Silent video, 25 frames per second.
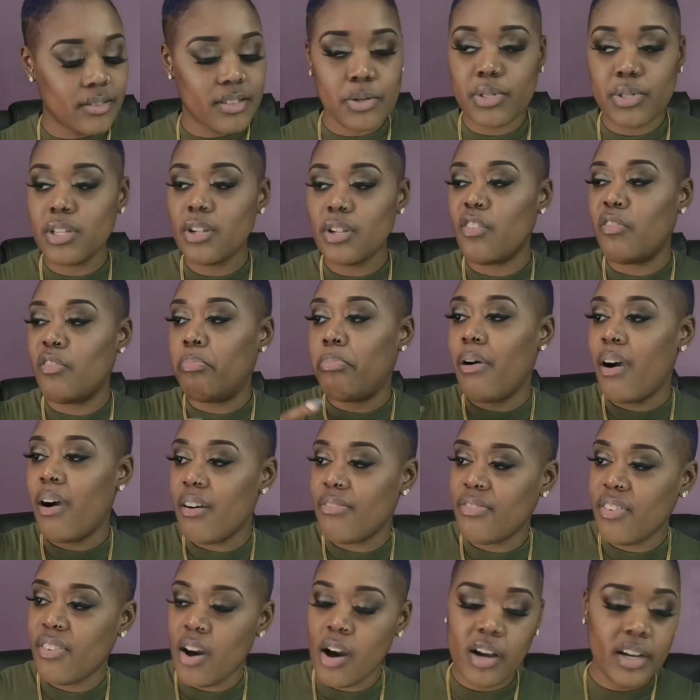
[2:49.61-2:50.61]
There was a lot of
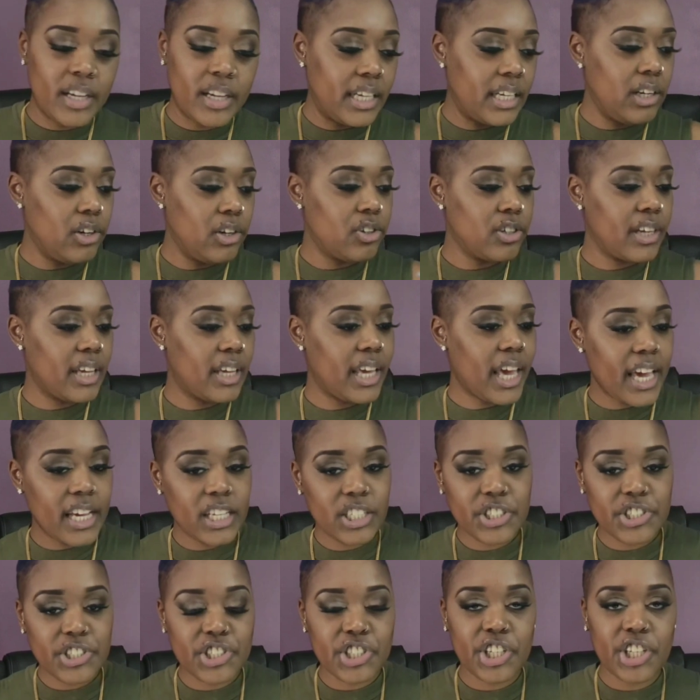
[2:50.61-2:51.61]
puffer,
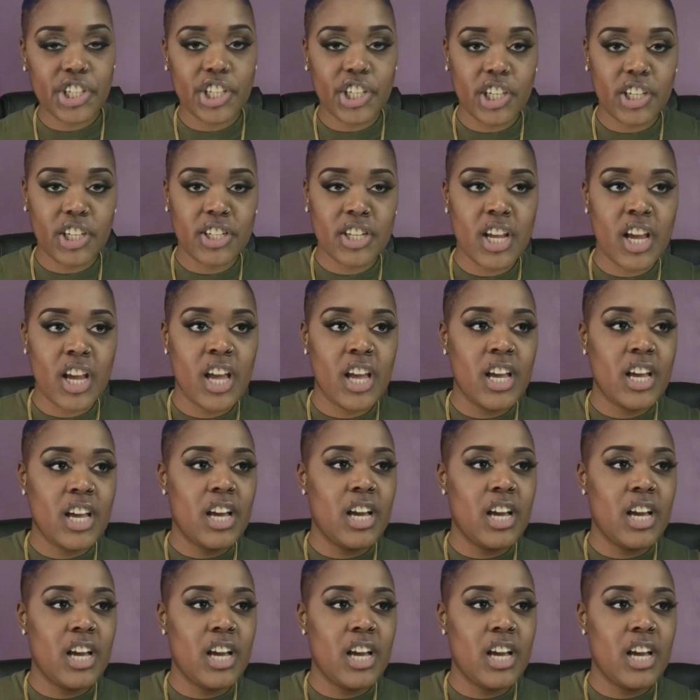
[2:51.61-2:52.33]
elongation,